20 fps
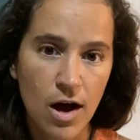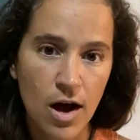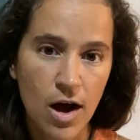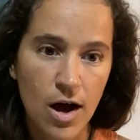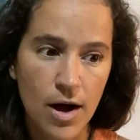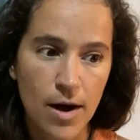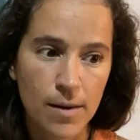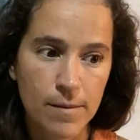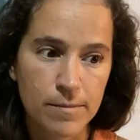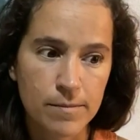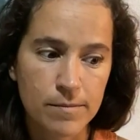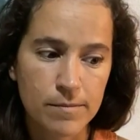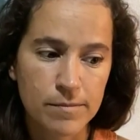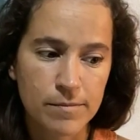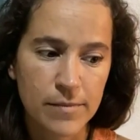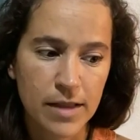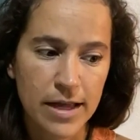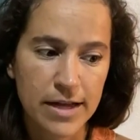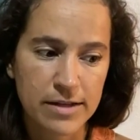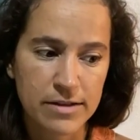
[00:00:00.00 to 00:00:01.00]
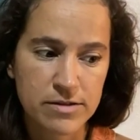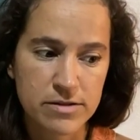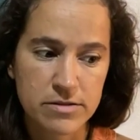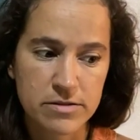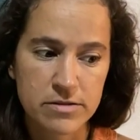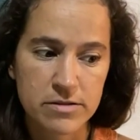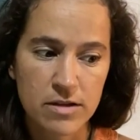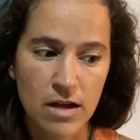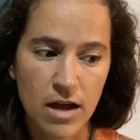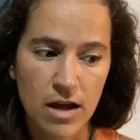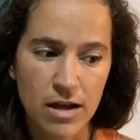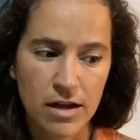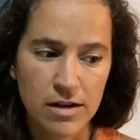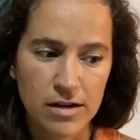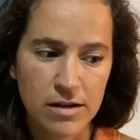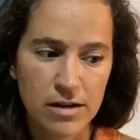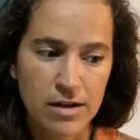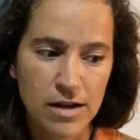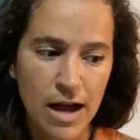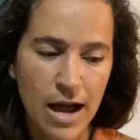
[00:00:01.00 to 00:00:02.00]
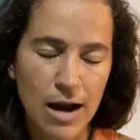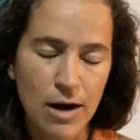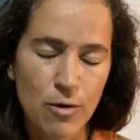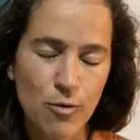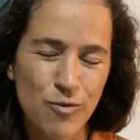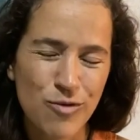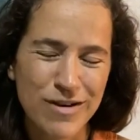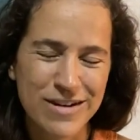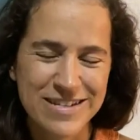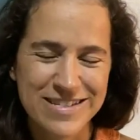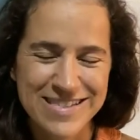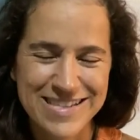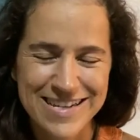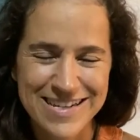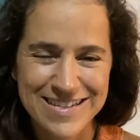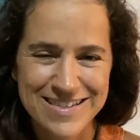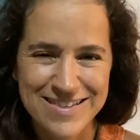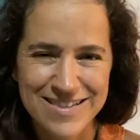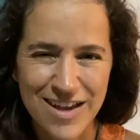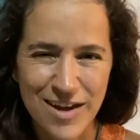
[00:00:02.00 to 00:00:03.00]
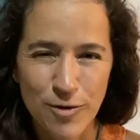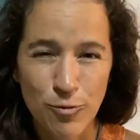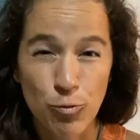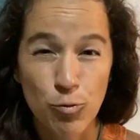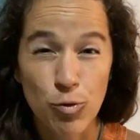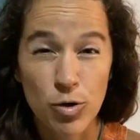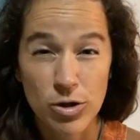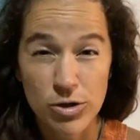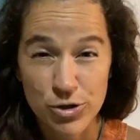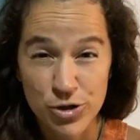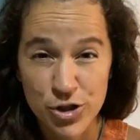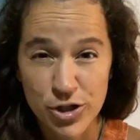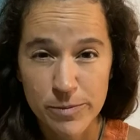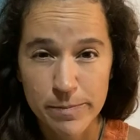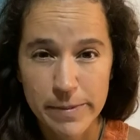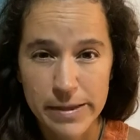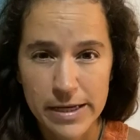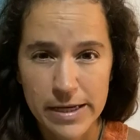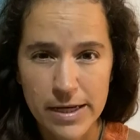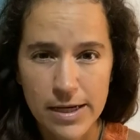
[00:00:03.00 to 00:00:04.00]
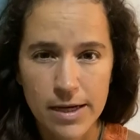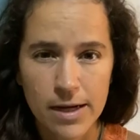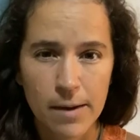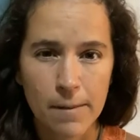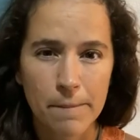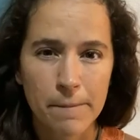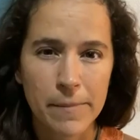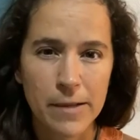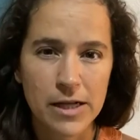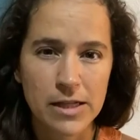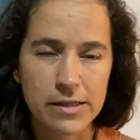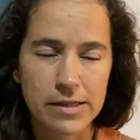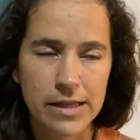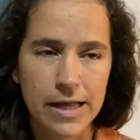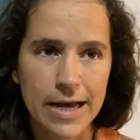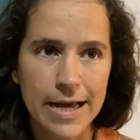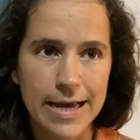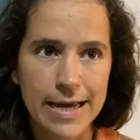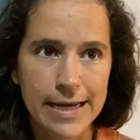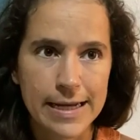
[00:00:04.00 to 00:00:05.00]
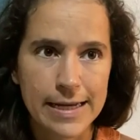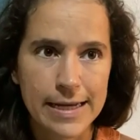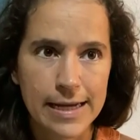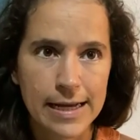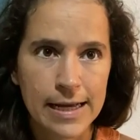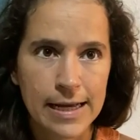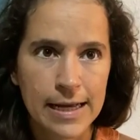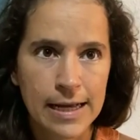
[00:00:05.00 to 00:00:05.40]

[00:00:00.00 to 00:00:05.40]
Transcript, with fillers: um, like sun i don't want to say sun worshiping but like